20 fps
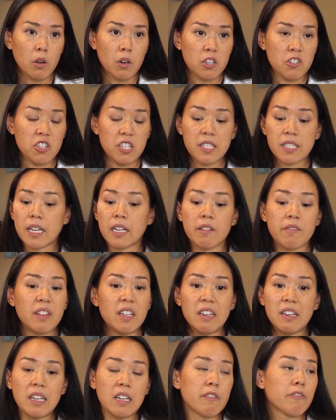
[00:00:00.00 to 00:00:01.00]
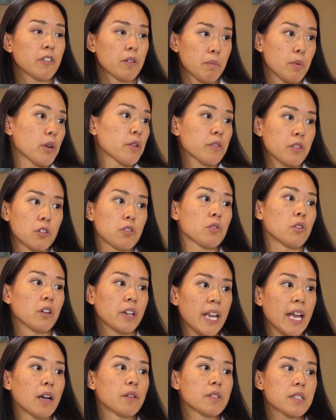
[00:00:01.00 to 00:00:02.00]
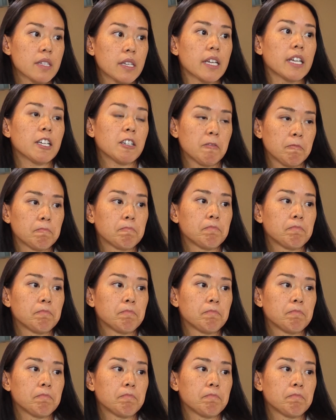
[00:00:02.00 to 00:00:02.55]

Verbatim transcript: or just kind of the need for birth control counseling.